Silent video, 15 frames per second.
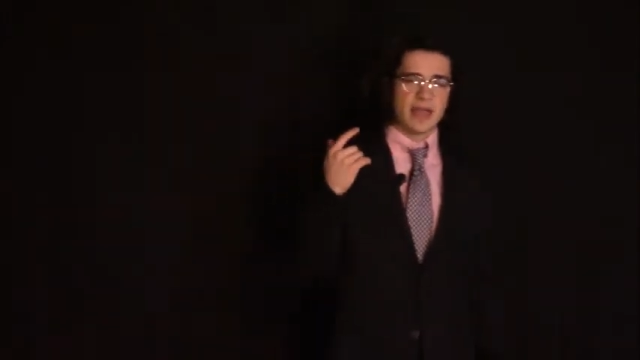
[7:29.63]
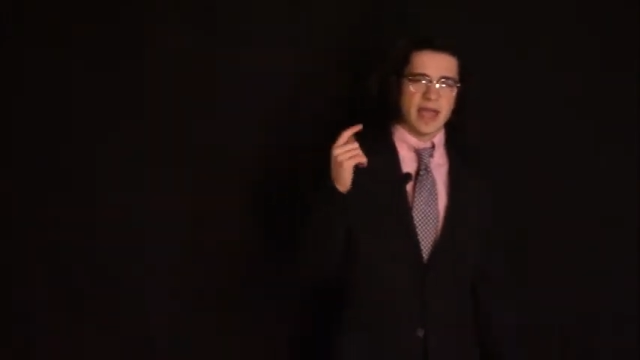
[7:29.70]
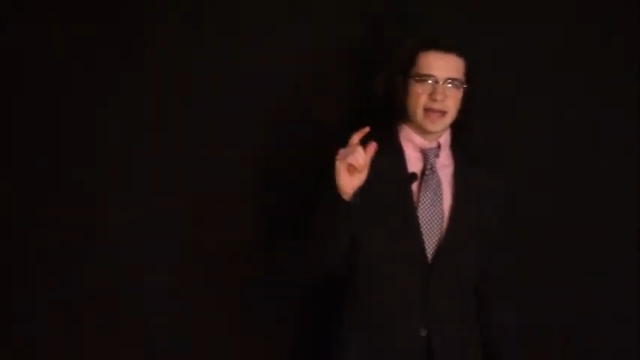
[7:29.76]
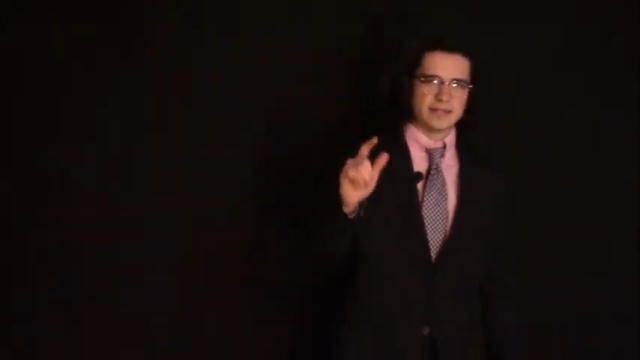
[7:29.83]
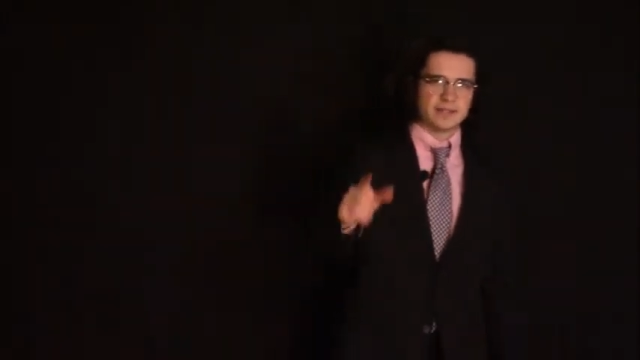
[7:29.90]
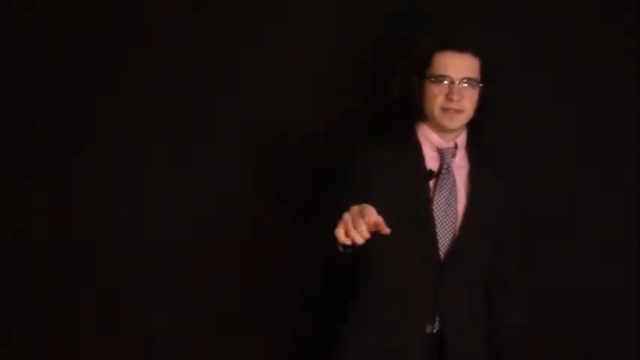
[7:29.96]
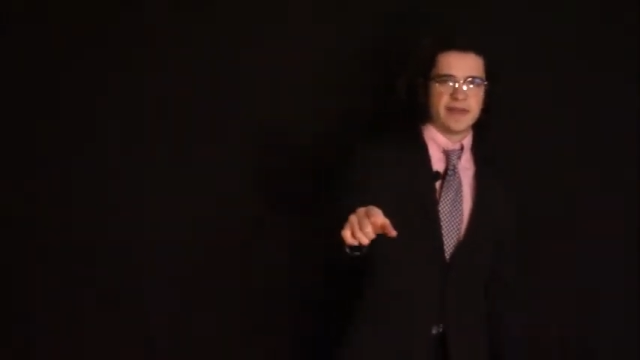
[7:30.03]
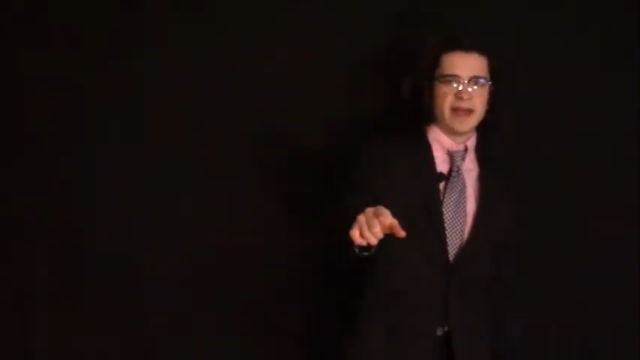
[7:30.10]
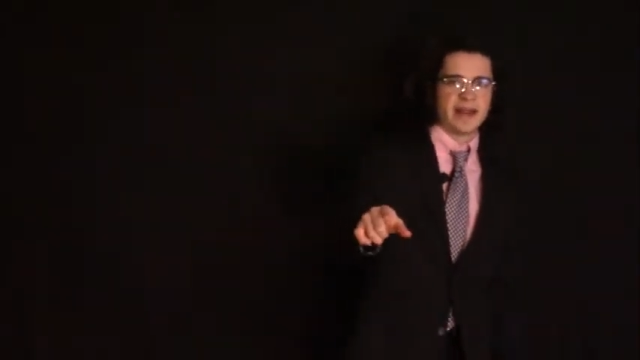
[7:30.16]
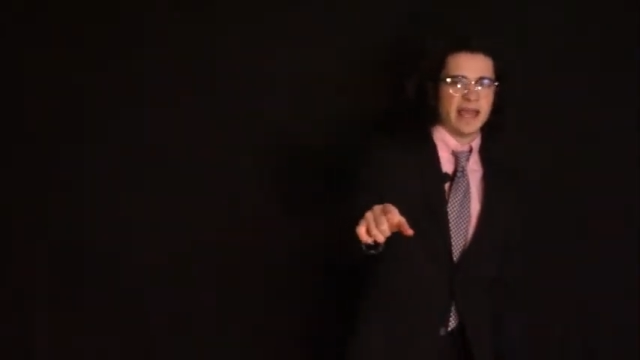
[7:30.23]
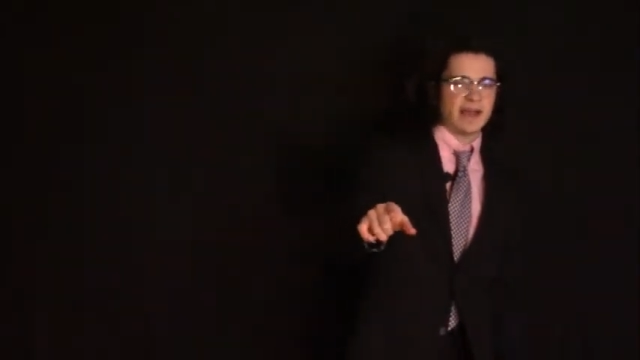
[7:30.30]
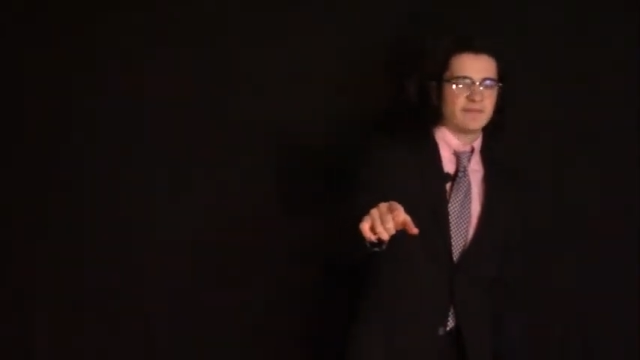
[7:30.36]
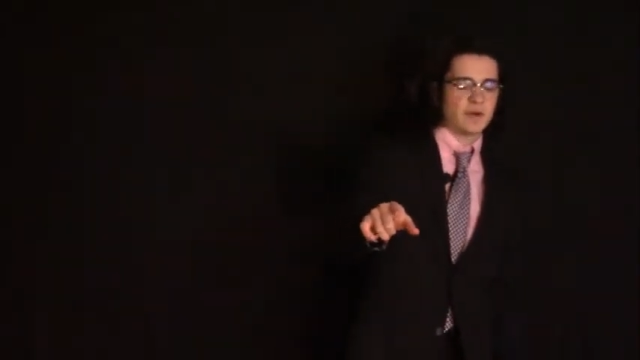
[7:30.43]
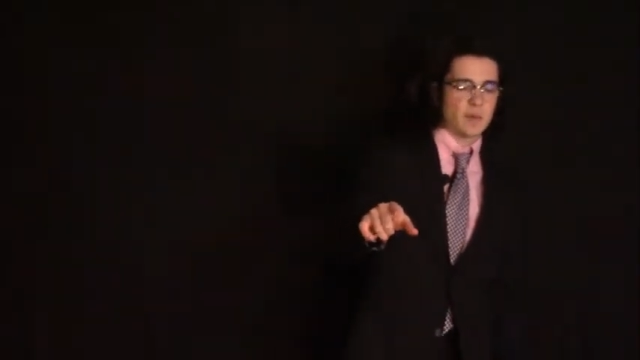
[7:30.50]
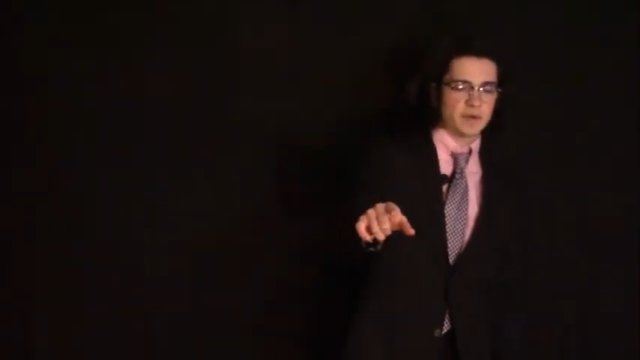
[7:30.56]
And to that
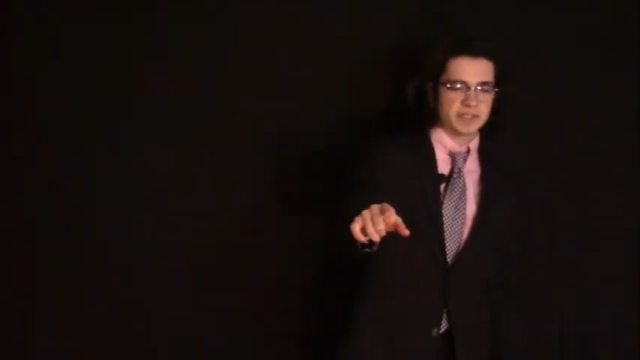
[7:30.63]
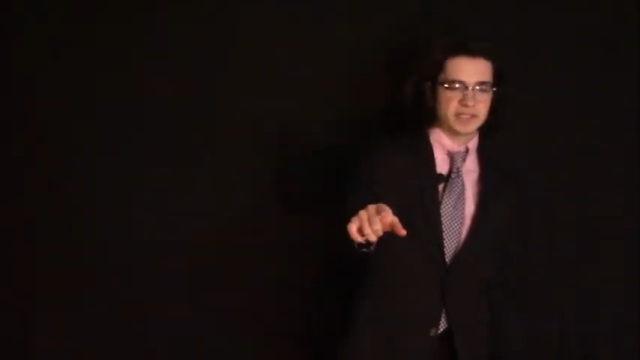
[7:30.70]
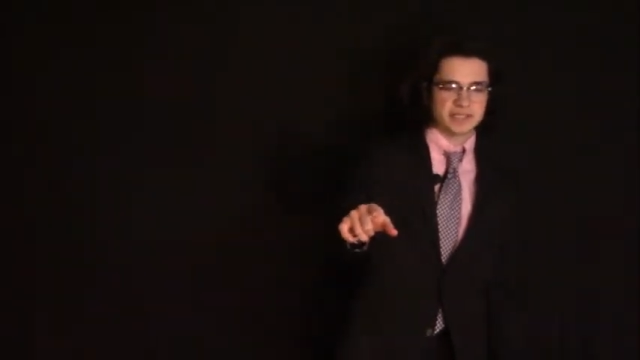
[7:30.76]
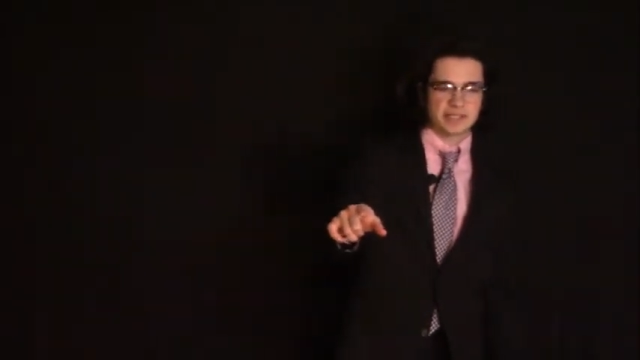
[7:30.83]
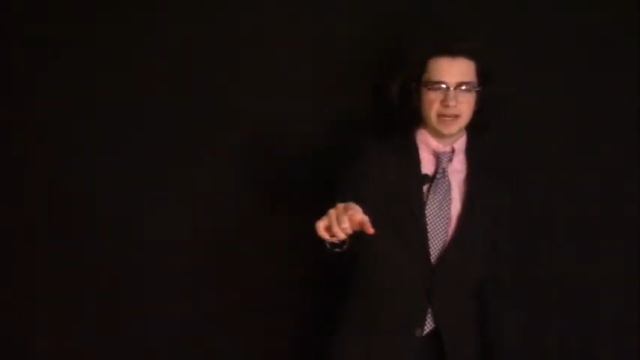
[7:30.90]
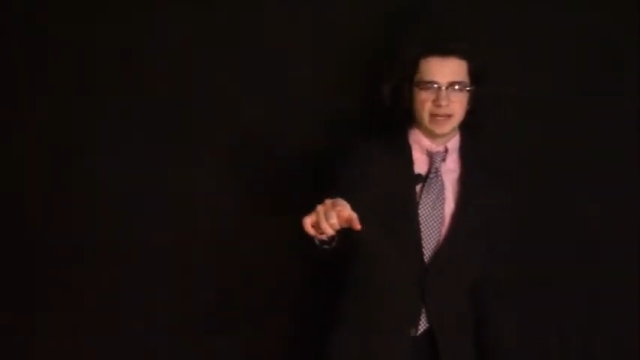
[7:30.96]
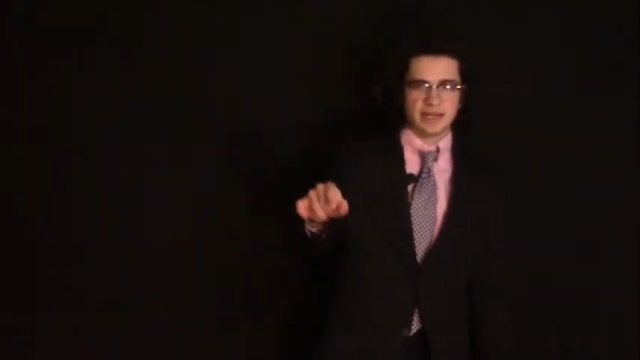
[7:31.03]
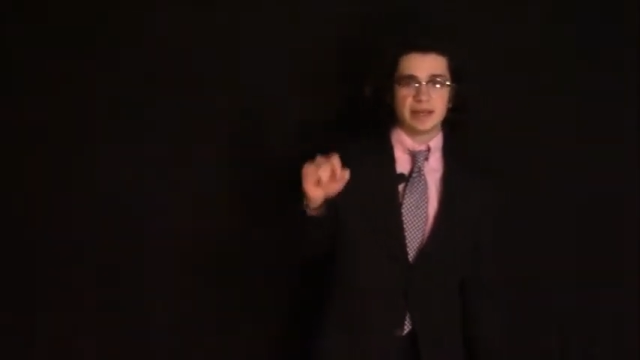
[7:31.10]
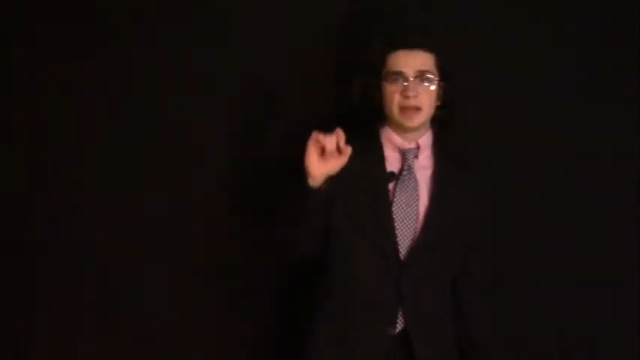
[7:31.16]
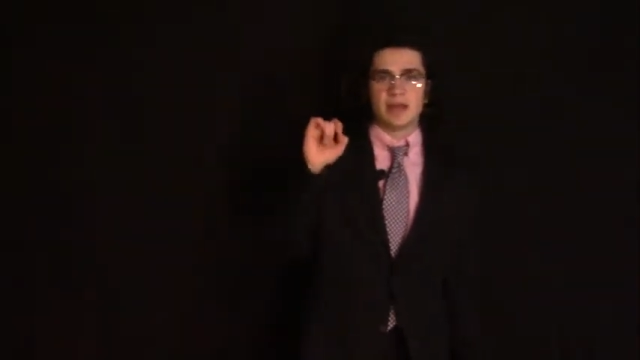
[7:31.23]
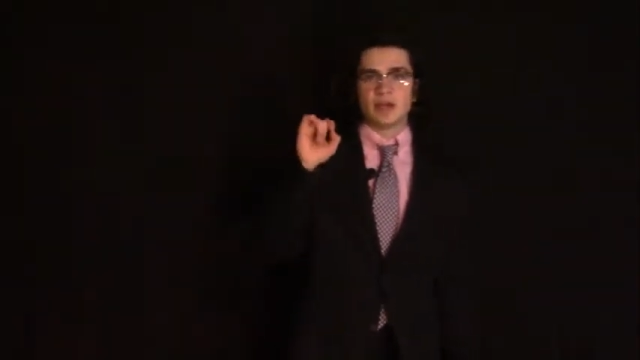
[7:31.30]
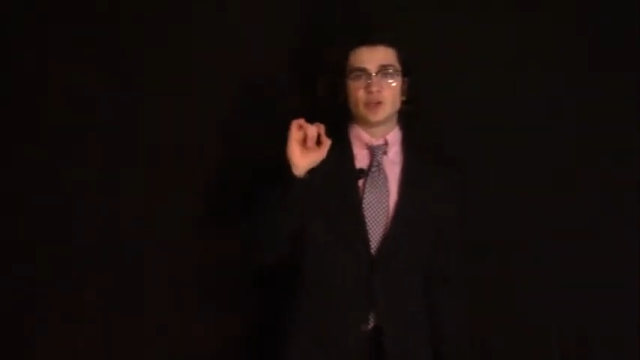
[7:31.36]
half I want to say,